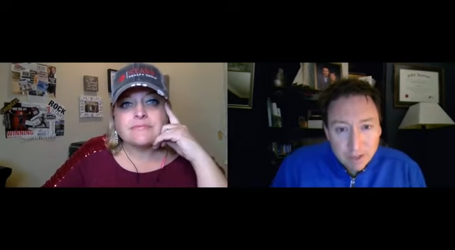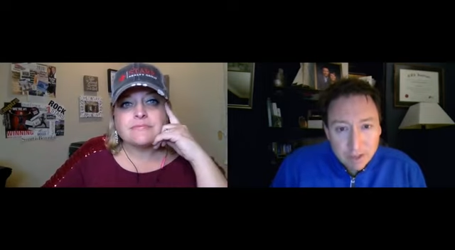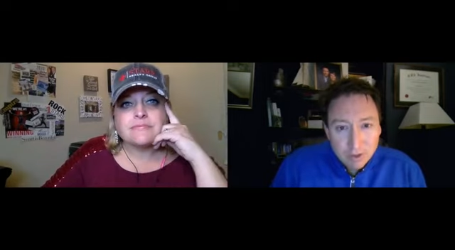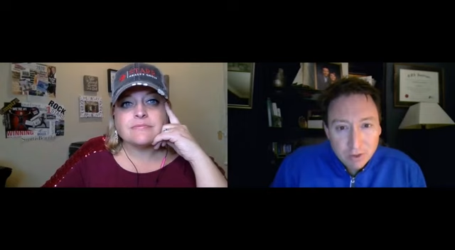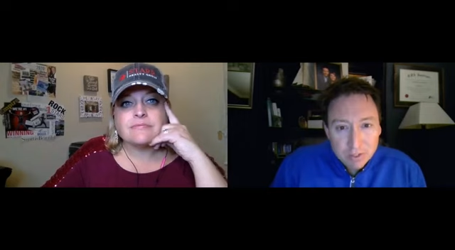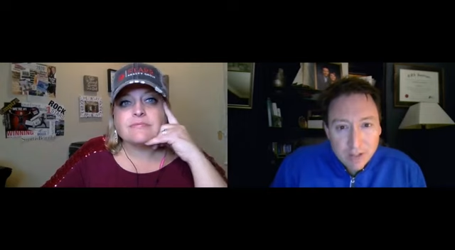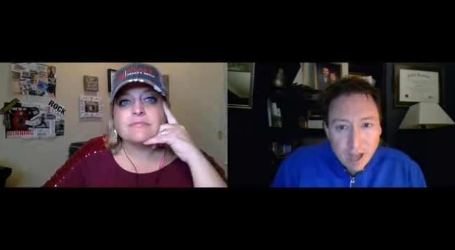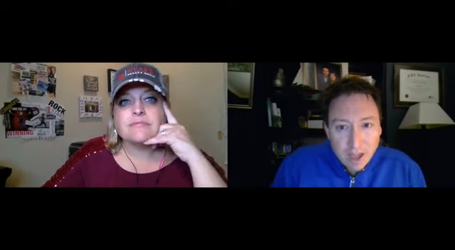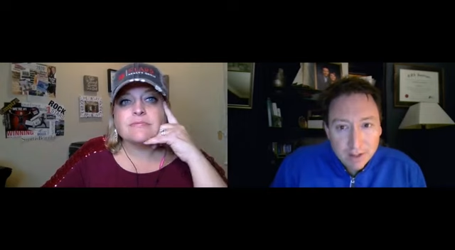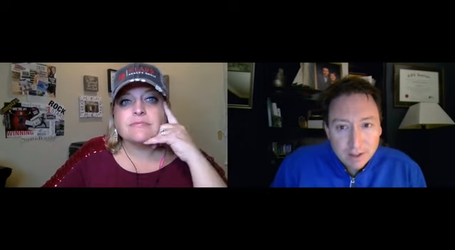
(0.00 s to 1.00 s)
Speaker 1: there's
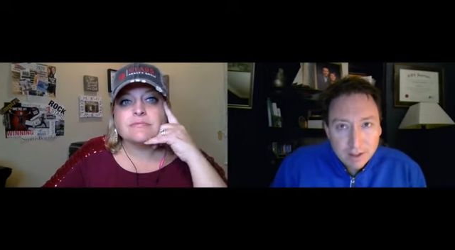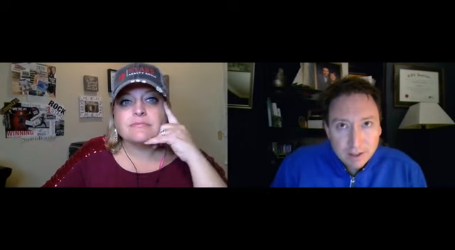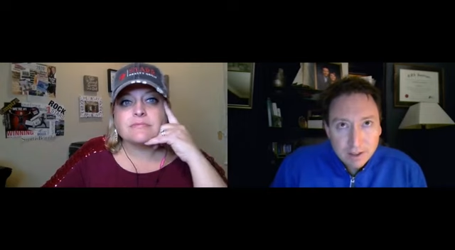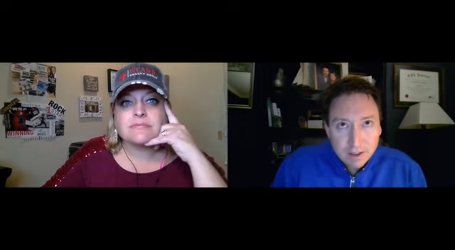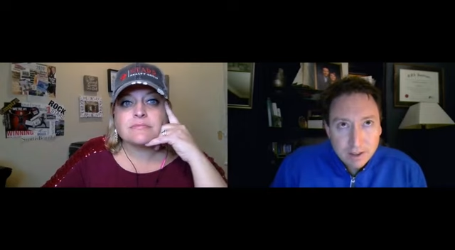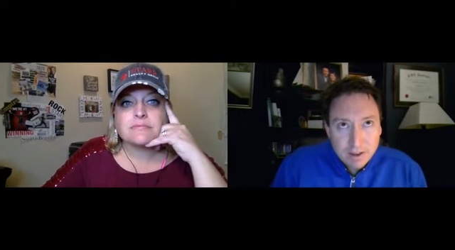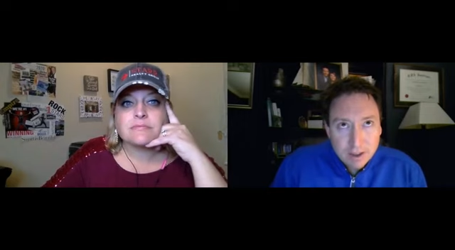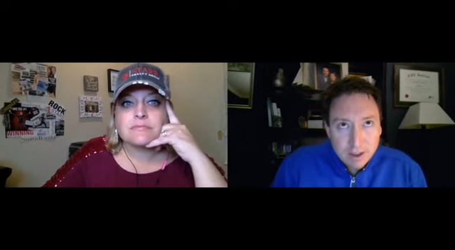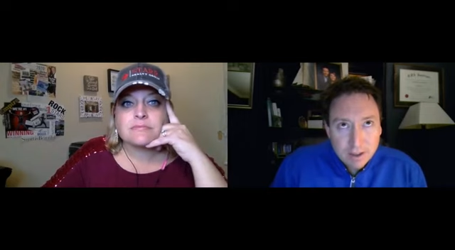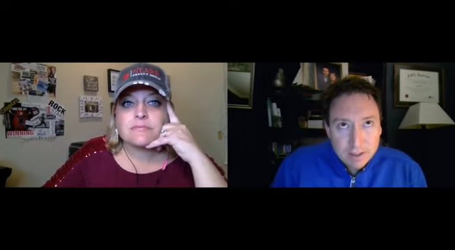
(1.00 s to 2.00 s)
not
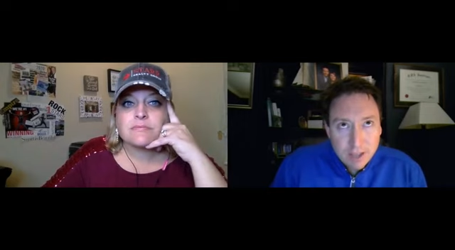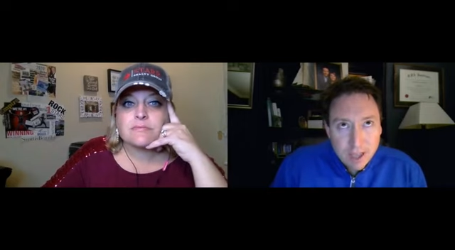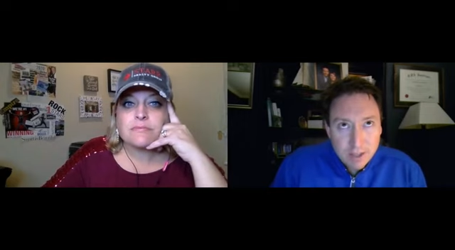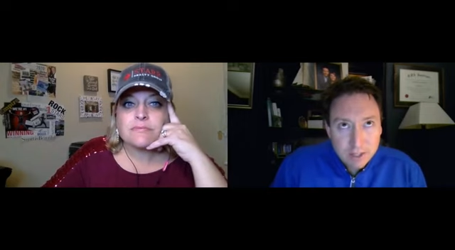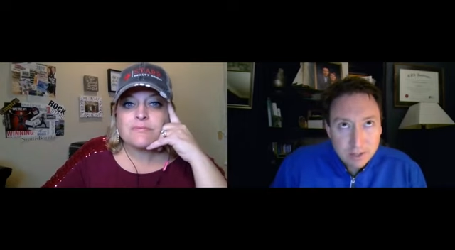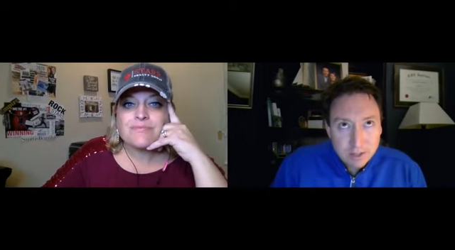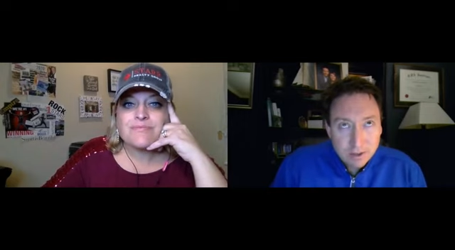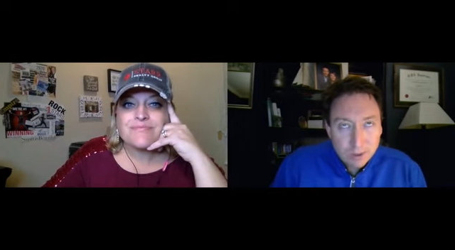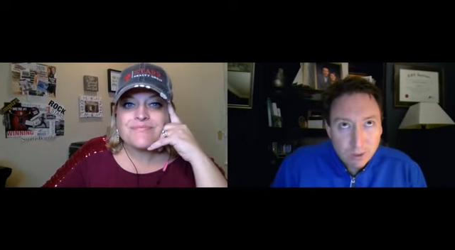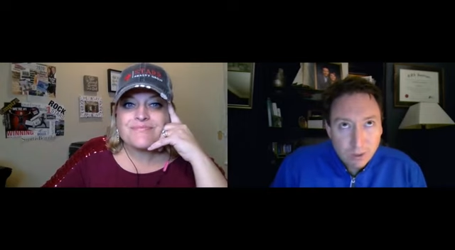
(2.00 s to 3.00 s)
a test
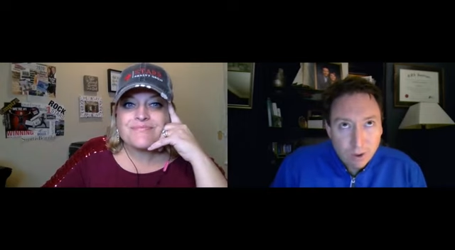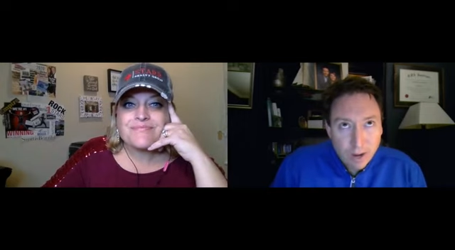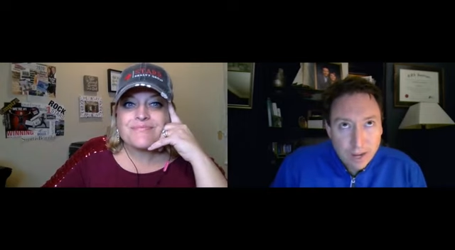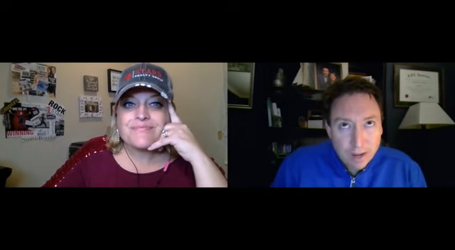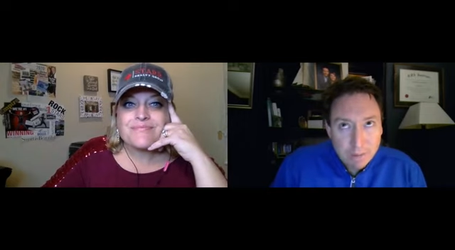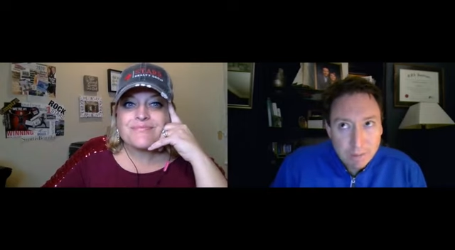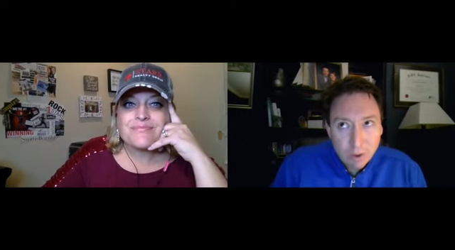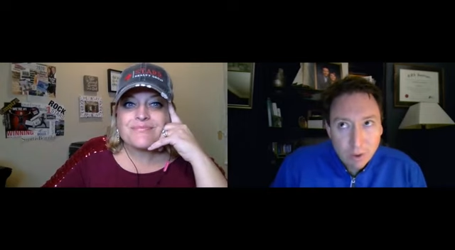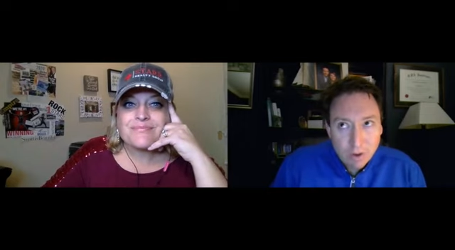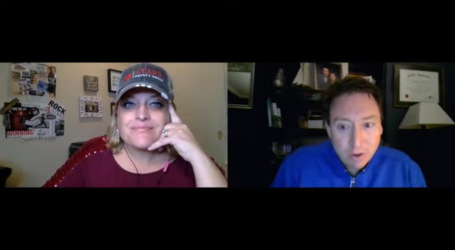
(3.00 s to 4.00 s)
or a
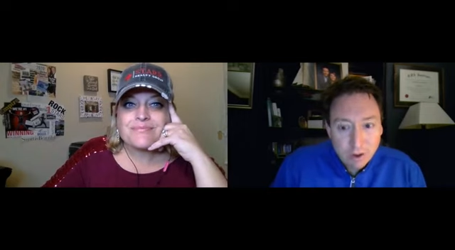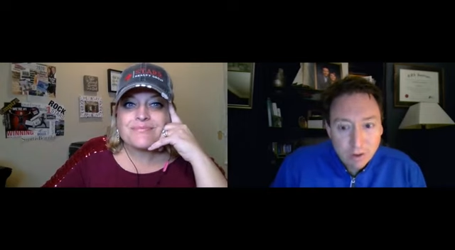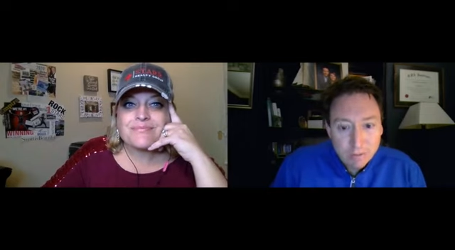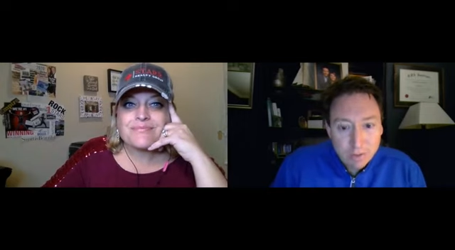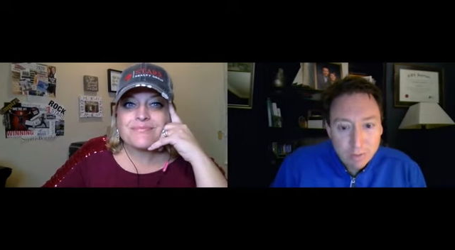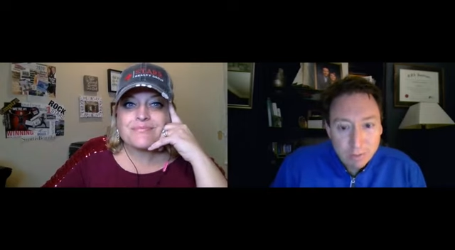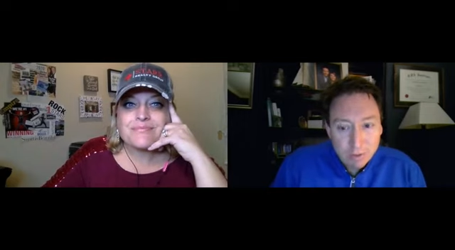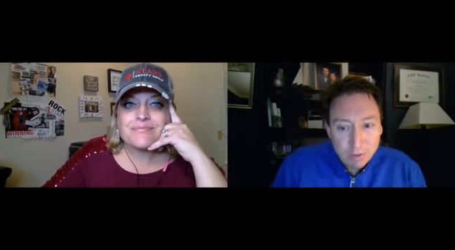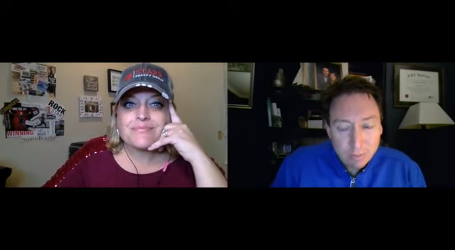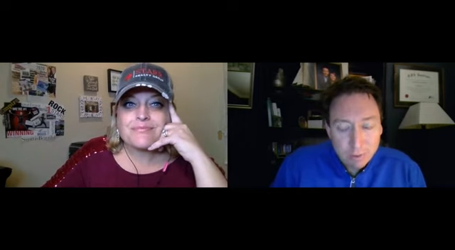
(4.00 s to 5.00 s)
component of the
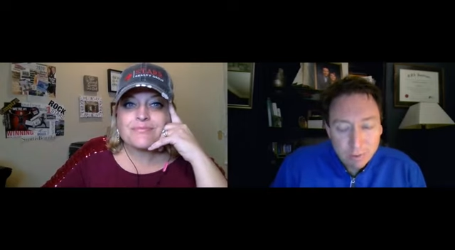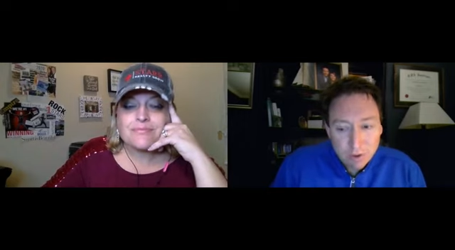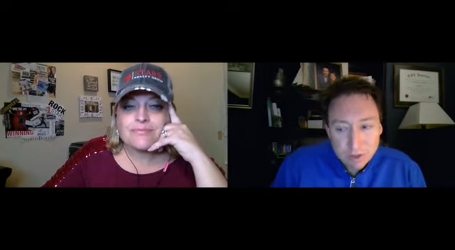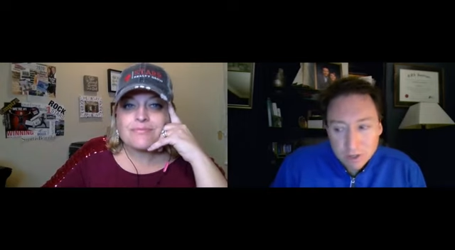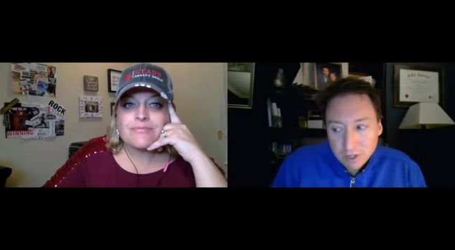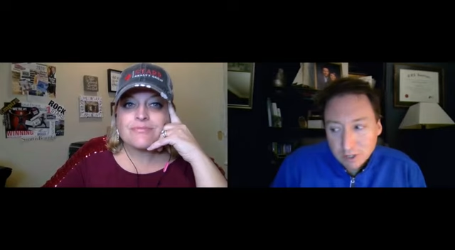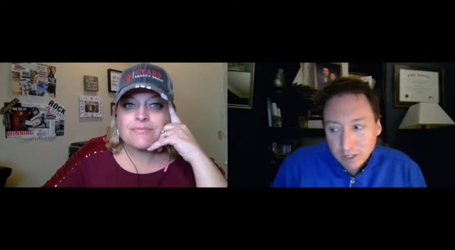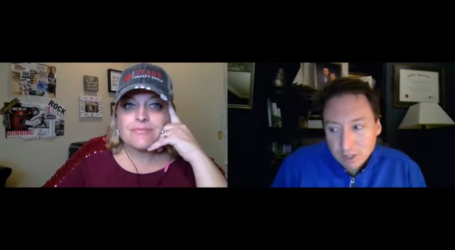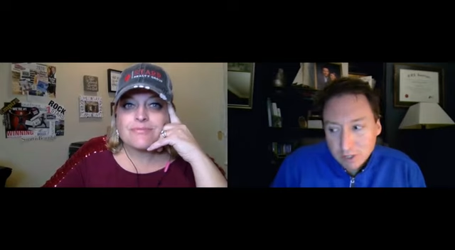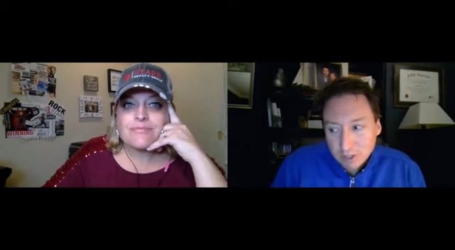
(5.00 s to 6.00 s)
pro- provision in
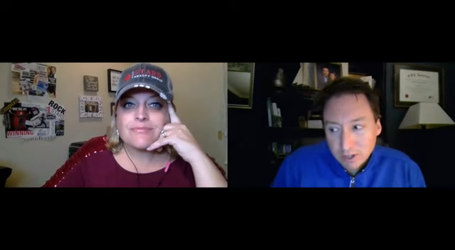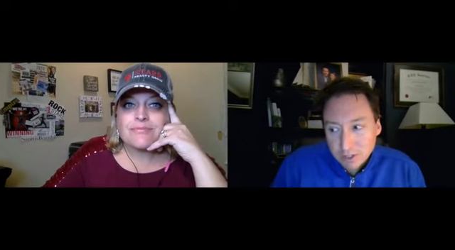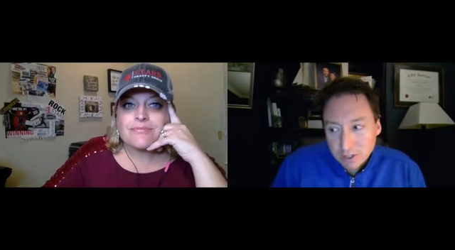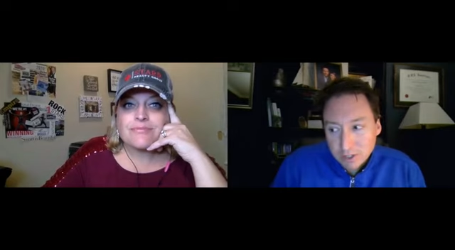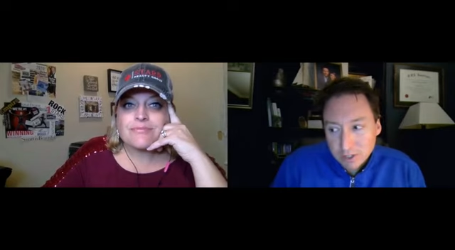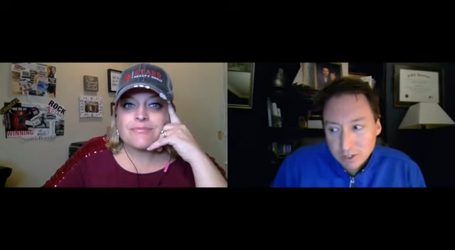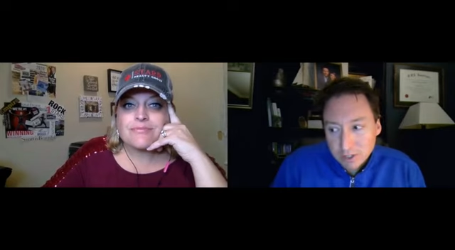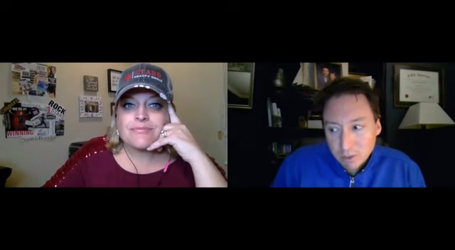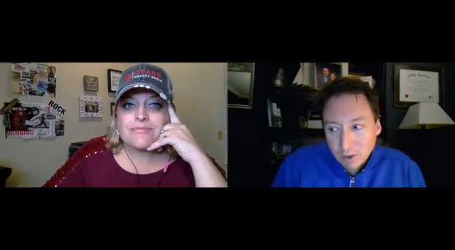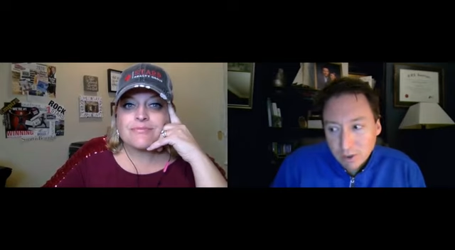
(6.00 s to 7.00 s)
legislation that
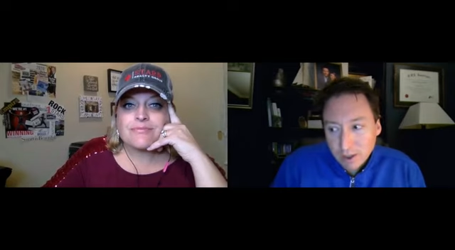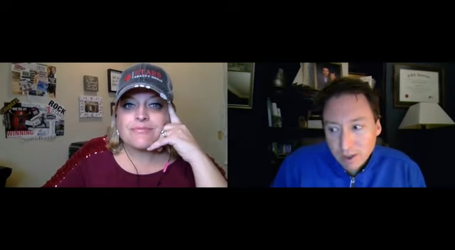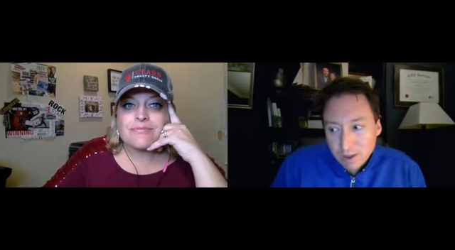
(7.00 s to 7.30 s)
says, well,